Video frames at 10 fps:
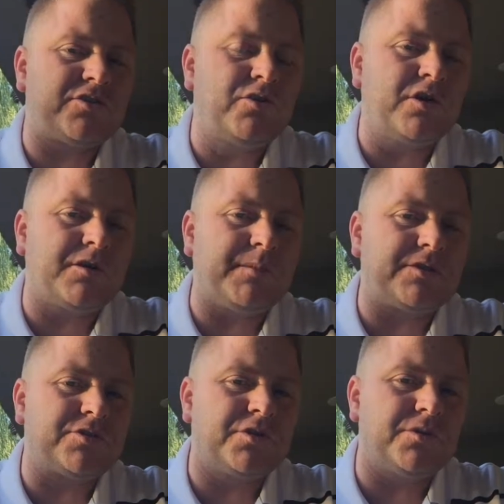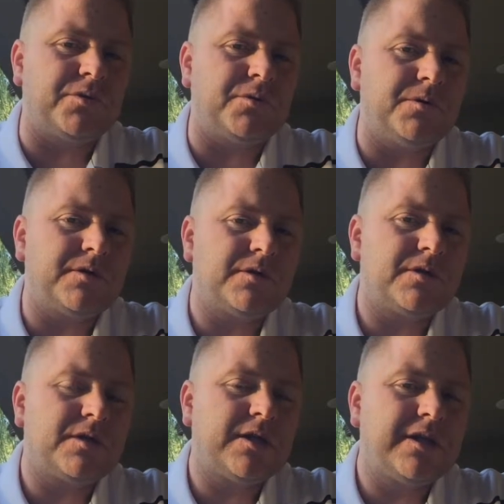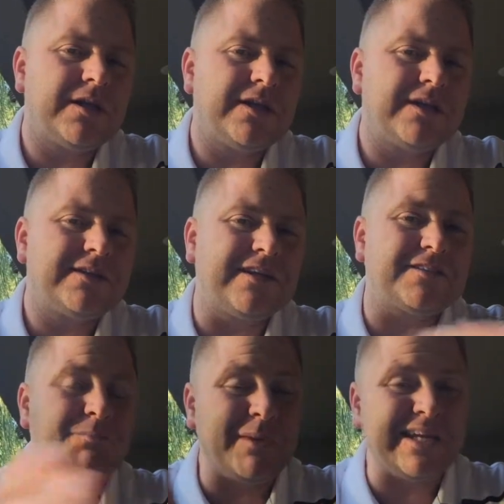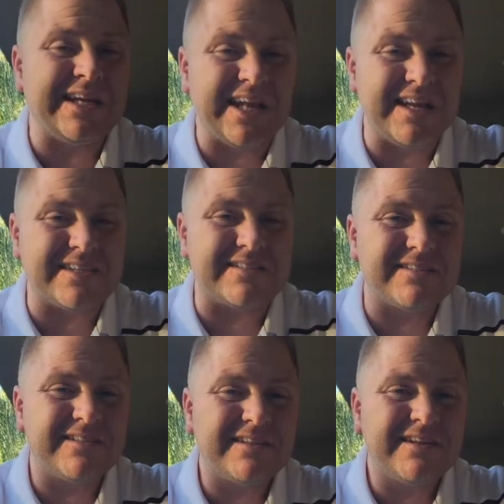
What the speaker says: too good to be true doesn't mean it is.